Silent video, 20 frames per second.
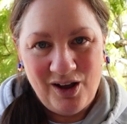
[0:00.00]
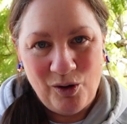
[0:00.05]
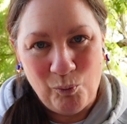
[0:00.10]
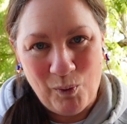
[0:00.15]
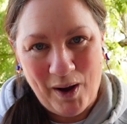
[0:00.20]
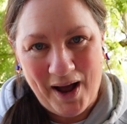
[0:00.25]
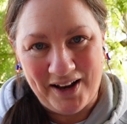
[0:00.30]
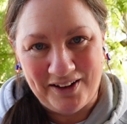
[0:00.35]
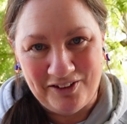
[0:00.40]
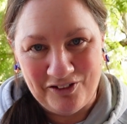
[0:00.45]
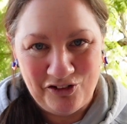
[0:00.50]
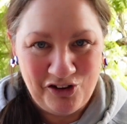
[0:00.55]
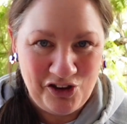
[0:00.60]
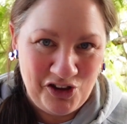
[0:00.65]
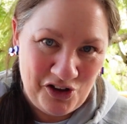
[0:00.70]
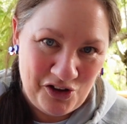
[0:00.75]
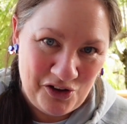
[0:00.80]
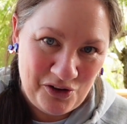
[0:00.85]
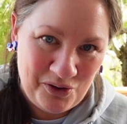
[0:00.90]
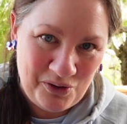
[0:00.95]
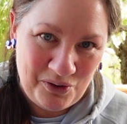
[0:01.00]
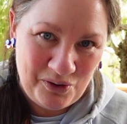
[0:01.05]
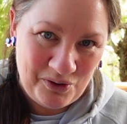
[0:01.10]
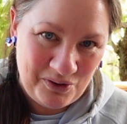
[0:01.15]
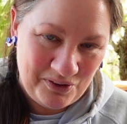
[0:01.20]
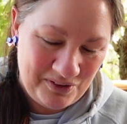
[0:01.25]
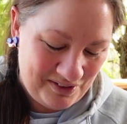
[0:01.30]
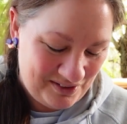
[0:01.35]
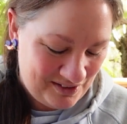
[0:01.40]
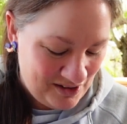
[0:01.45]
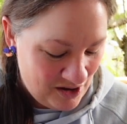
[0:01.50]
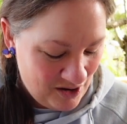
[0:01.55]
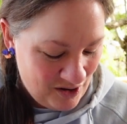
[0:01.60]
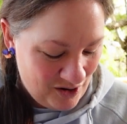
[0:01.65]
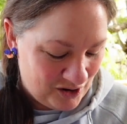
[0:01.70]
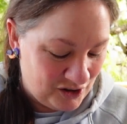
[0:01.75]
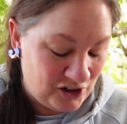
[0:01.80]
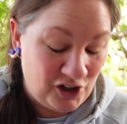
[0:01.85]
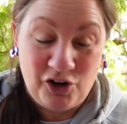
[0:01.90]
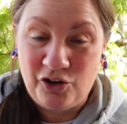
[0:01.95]
one to use
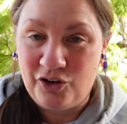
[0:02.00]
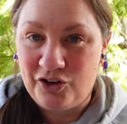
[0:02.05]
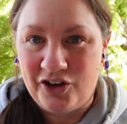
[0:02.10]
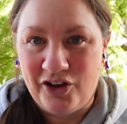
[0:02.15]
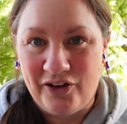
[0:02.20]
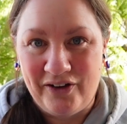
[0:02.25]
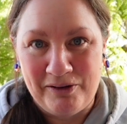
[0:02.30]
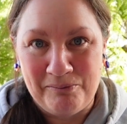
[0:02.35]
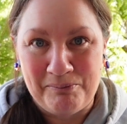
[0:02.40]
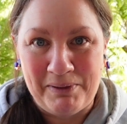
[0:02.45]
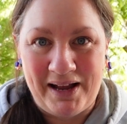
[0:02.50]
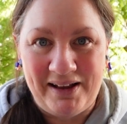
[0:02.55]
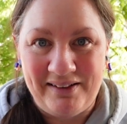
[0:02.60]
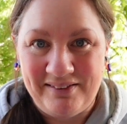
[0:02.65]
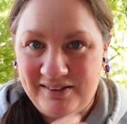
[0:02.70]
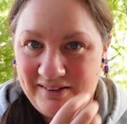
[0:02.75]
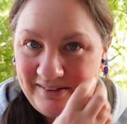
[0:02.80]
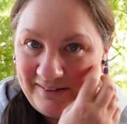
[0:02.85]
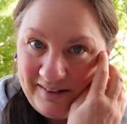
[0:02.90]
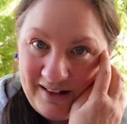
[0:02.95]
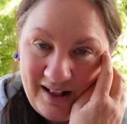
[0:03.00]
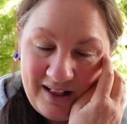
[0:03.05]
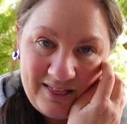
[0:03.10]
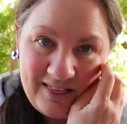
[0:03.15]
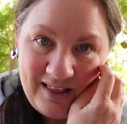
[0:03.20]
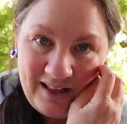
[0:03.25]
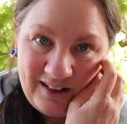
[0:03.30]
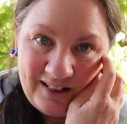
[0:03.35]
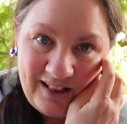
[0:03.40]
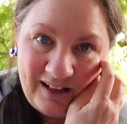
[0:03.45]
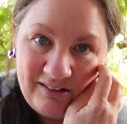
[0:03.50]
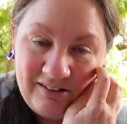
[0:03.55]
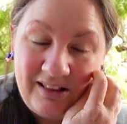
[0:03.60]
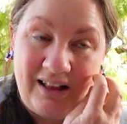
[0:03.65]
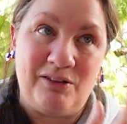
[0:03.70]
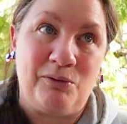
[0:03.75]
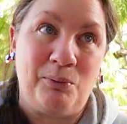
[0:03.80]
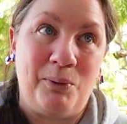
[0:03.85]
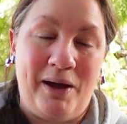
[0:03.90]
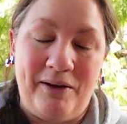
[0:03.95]
on an ongoing basis, and I think
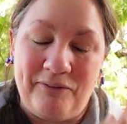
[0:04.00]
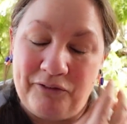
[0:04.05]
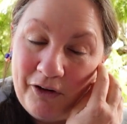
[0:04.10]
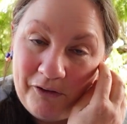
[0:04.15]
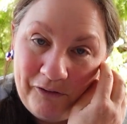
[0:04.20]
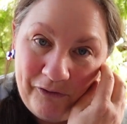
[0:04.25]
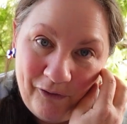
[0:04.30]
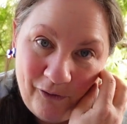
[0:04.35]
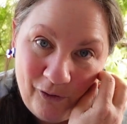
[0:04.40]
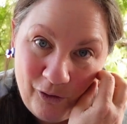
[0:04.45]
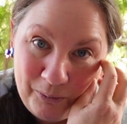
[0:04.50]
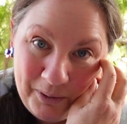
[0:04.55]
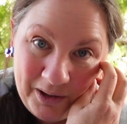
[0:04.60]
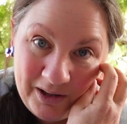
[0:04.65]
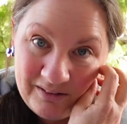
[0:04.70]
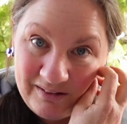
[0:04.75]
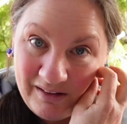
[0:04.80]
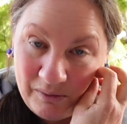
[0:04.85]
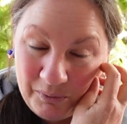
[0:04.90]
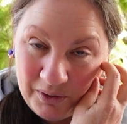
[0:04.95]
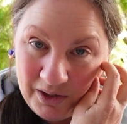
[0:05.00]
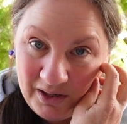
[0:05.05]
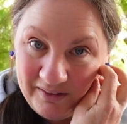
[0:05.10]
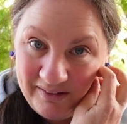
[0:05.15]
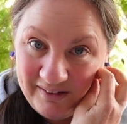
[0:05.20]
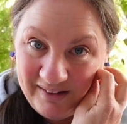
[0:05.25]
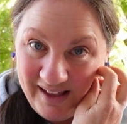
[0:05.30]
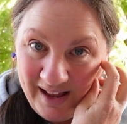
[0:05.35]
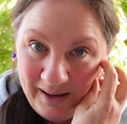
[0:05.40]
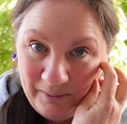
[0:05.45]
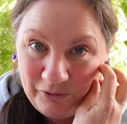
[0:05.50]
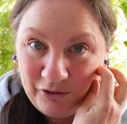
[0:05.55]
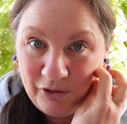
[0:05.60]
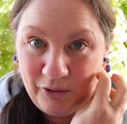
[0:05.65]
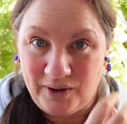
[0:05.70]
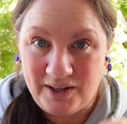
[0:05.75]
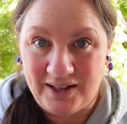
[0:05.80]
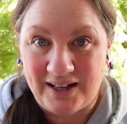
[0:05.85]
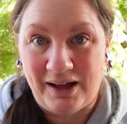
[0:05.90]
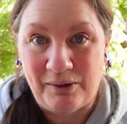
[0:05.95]
that's why I've got 4, because I wanted to keep
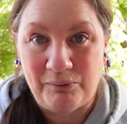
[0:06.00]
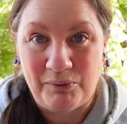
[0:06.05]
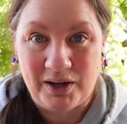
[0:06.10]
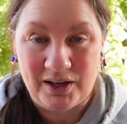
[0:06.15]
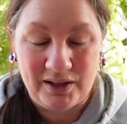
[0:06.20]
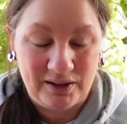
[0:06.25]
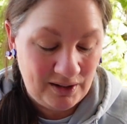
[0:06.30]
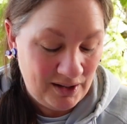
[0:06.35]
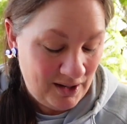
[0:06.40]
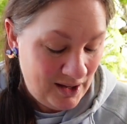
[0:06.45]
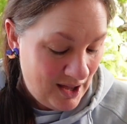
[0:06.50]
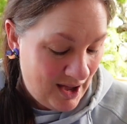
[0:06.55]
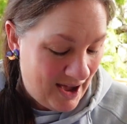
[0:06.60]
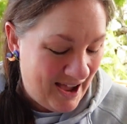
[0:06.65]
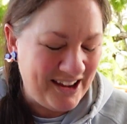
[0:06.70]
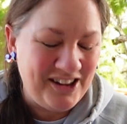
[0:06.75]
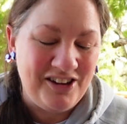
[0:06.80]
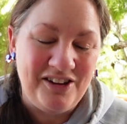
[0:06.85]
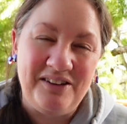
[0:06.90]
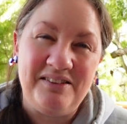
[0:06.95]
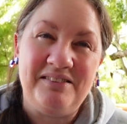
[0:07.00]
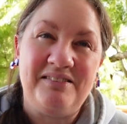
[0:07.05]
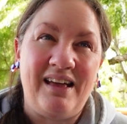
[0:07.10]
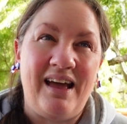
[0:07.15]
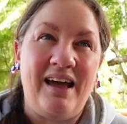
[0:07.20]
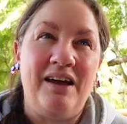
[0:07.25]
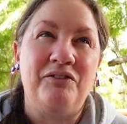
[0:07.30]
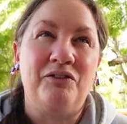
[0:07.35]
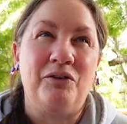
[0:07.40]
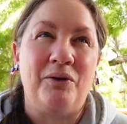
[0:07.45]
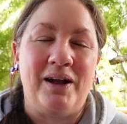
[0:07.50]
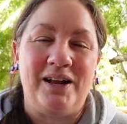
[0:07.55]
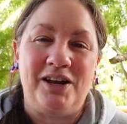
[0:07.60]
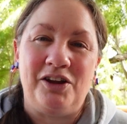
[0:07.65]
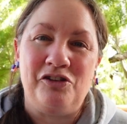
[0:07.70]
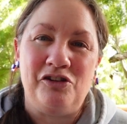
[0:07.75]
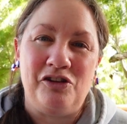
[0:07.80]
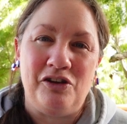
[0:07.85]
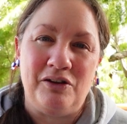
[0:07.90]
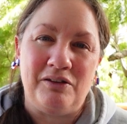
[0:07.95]
doing that one. I used to have
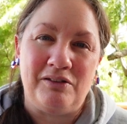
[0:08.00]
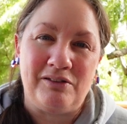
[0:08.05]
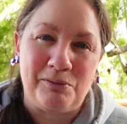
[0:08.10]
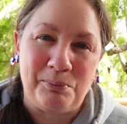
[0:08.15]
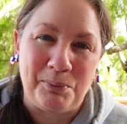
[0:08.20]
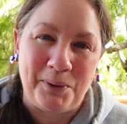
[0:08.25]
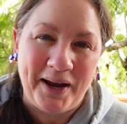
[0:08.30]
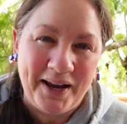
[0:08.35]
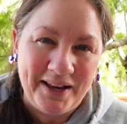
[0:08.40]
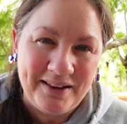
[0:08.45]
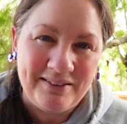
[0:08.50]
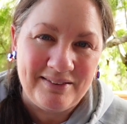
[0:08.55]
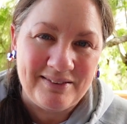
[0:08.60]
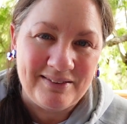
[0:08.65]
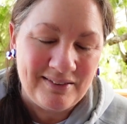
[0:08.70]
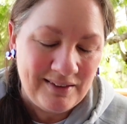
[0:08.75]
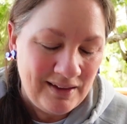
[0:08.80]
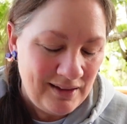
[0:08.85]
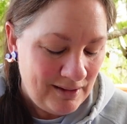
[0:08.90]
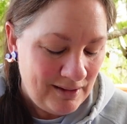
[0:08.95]
gratitude spreads